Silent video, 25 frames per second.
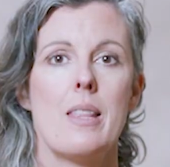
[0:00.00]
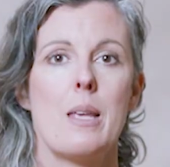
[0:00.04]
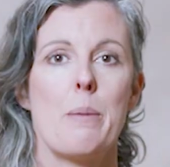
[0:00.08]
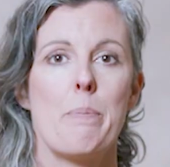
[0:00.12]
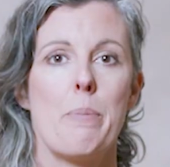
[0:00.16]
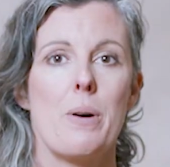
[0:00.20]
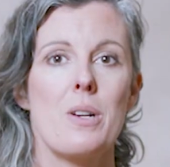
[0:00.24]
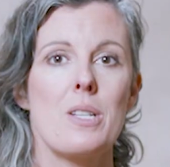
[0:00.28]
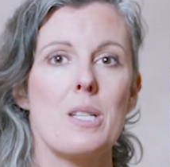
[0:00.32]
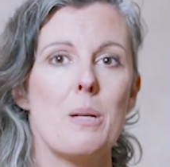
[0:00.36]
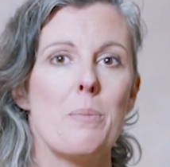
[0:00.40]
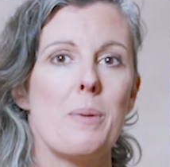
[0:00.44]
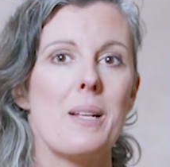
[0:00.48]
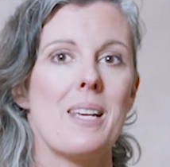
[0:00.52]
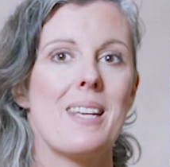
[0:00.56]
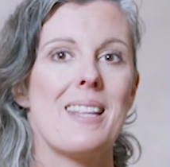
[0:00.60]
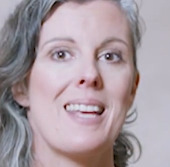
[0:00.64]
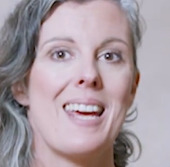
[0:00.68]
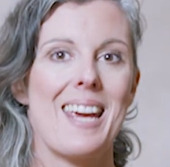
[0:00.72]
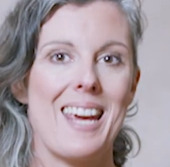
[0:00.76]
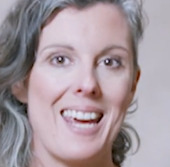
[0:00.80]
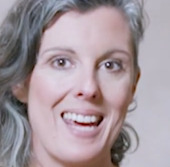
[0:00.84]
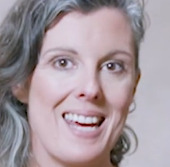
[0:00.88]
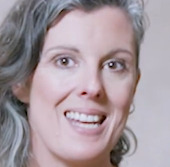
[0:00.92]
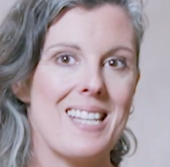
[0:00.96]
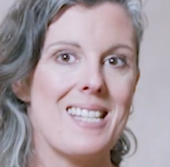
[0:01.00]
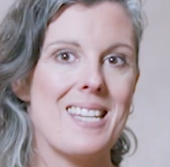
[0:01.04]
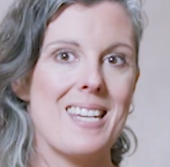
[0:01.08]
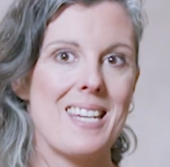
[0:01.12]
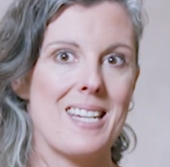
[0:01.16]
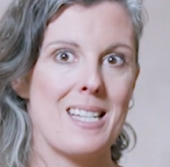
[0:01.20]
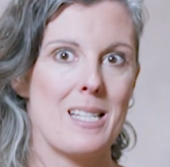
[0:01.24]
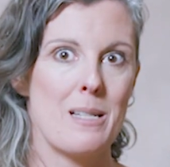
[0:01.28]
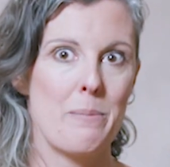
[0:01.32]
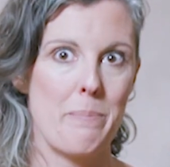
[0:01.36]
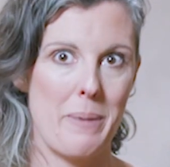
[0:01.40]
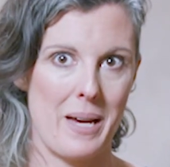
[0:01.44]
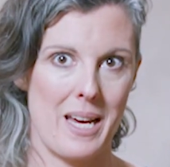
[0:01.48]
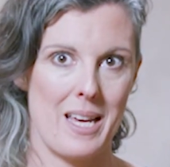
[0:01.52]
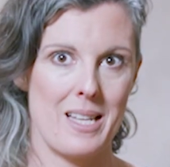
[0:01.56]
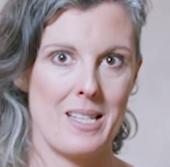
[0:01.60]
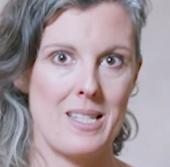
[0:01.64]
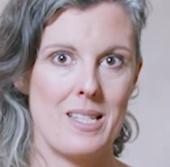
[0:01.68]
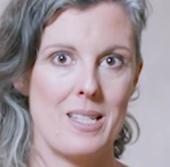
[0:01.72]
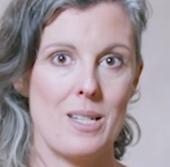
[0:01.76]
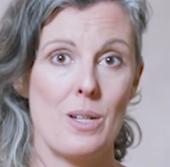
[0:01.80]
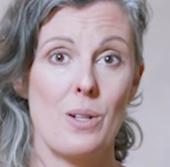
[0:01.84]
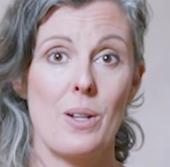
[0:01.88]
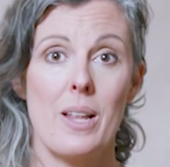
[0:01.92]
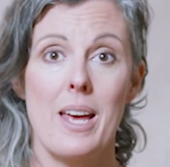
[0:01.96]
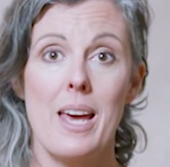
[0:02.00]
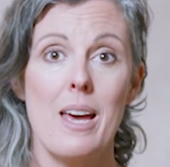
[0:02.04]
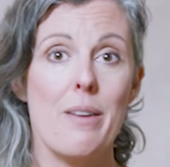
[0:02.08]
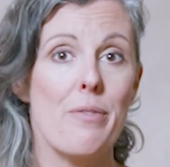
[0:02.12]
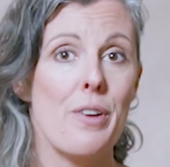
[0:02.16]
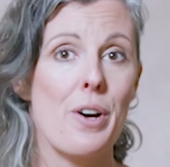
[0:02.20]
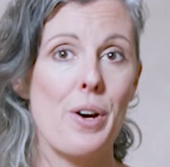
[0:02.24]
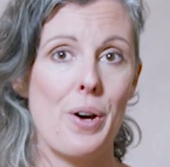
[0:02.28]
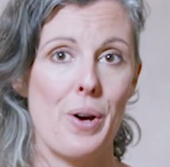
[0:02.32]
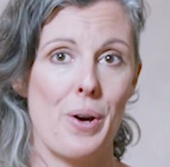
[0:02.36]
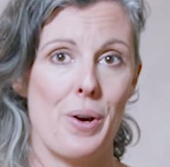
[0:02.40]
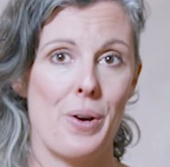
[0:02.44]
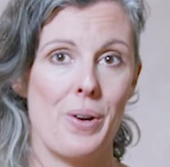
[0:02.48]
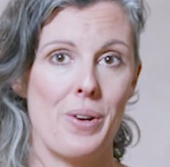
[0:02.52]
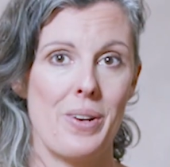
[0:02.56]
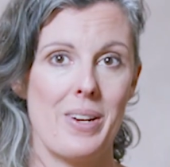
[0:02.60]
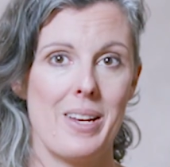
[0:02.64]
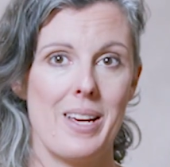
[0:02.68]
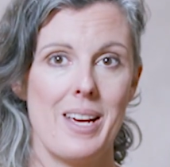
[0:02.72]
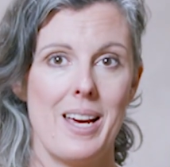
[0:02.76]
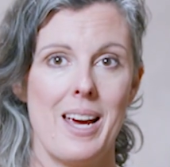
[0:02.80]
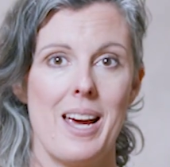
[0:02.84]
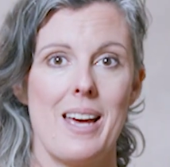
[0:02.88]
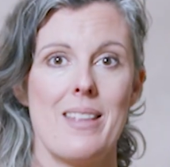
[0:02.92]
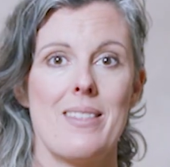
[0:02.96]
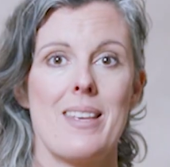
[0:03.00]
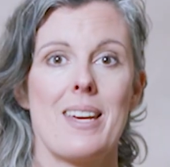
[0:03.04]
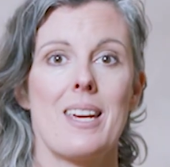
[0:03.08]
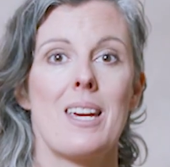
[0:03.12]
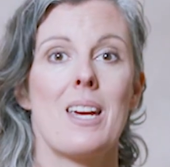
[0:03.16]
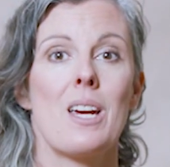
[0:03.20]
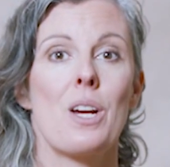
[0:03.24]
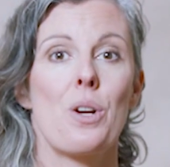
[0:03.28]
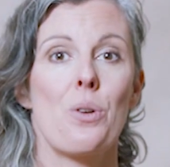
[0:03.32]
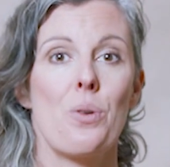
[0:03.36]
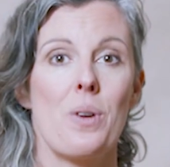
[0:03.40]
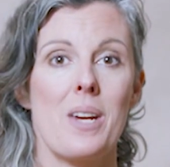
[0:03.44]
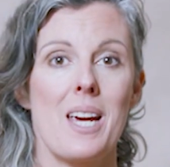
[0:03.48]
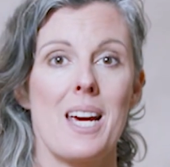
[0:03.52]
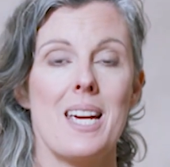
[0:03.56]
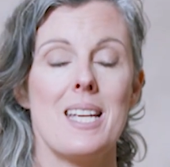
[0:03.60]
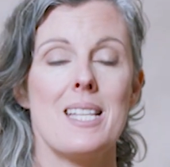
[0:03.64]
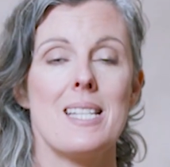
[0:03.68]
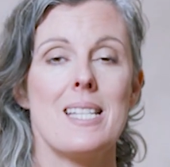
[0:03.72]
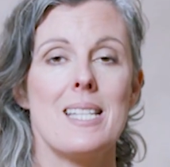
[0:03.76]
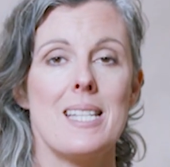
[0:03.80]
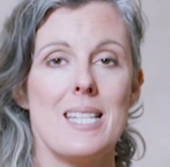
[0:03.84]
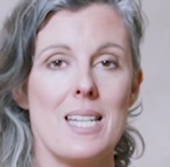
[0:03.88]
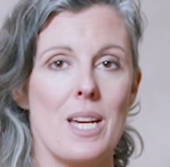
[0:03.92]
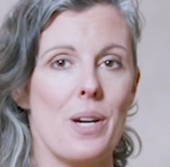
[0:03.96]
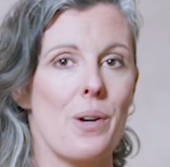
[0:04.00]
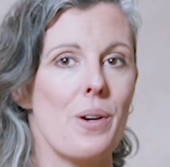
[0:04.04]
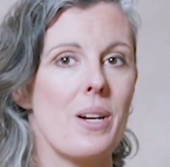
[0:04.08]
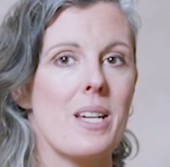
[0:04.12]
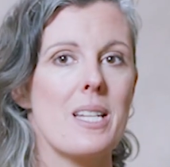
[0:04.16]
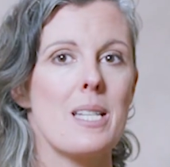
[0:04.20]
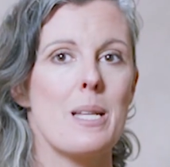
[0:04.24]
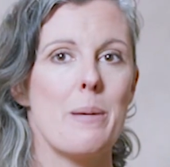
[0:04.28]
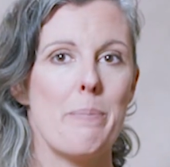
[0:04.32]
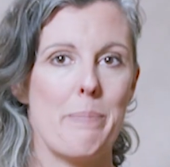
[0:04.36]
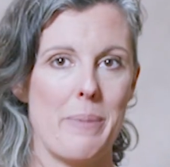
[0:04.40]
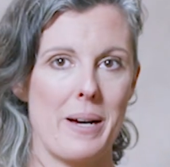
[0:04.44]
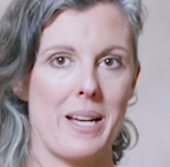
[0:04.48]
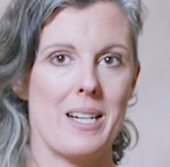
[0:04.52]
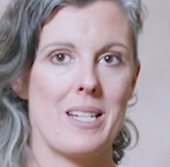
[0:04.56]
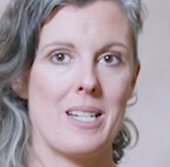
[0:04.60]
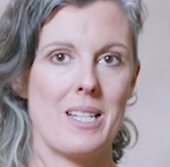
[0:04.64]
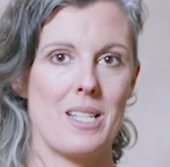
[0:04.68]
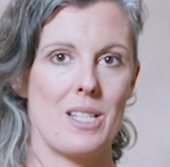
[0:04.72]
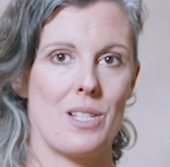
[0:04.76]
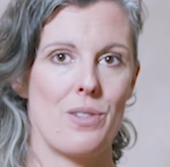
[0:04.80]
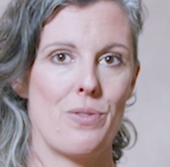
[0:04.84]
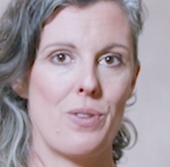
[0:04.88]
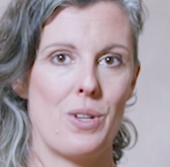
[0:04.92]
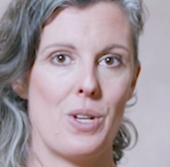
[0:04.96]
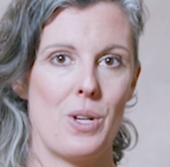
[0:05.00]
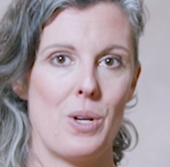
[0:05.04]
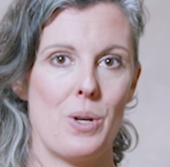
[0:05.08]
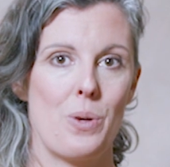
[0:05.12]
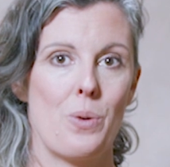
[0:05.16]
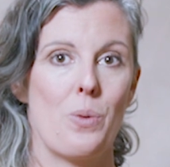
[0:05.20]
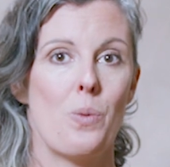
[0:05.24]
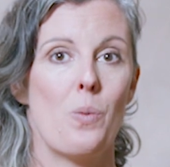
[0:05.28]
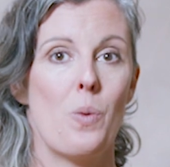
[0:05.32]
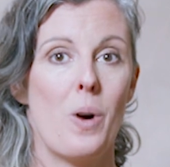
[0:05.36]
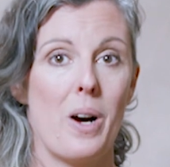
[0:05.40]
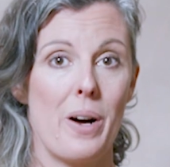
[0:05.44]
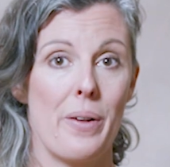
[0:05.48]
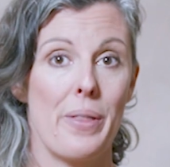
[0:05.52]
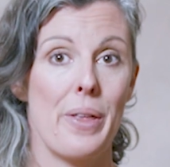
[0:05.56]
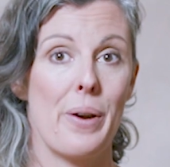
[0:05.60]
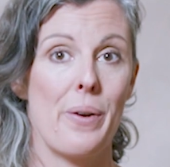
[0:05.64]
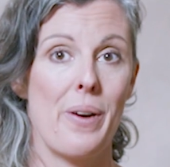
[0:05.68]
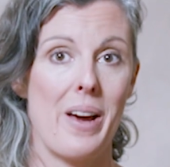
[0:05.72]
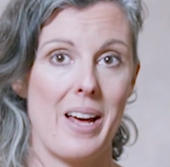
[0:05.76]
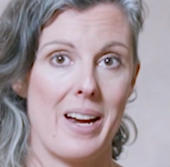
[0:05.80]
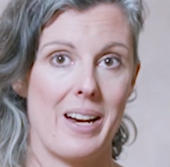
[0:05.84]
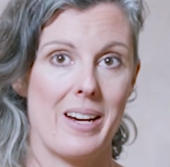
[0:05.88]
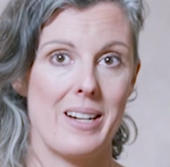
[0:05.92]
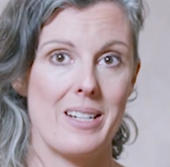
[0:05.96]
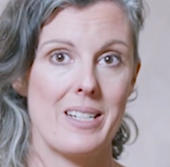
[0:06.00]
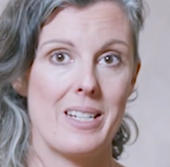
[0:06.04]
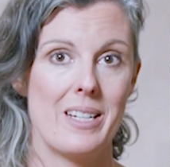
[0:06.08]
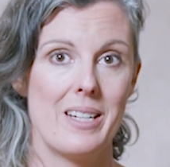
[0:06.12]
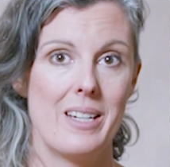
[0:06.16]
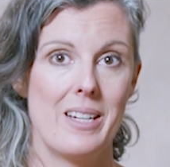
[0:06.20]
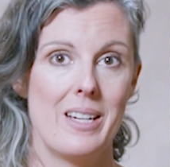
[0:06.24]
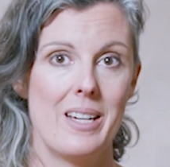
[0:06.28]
They're possibly the easiest pets you'll ever own, and they can create serious abundance for you while they're at it.